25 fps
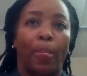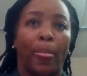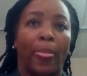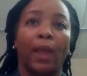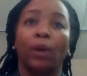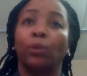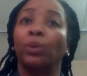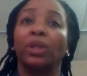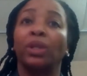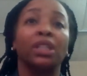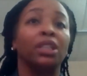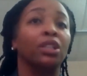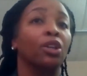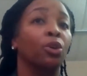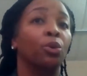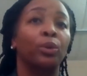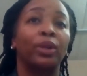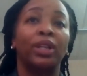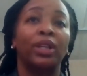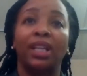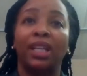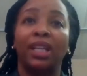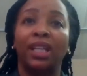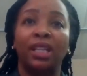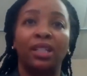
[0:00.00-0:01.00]
and we know
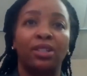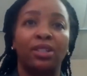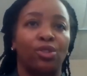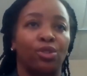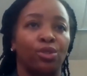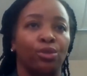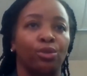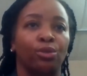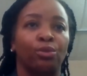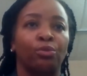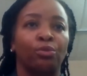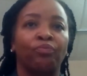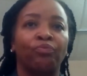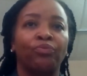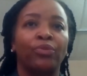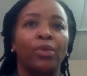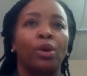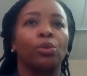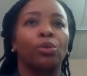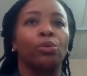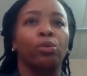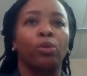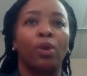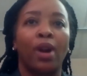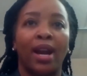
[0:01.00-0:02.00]
we need to,
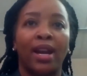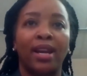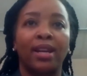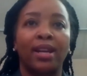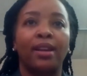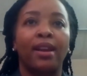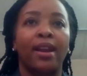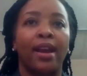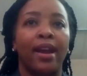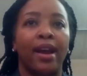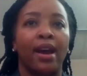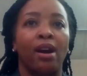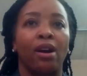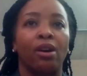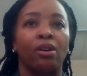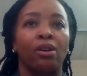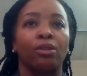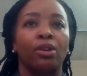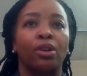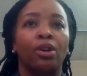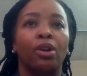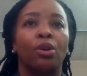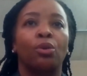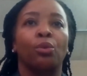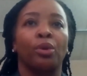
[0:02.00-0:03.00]
right now,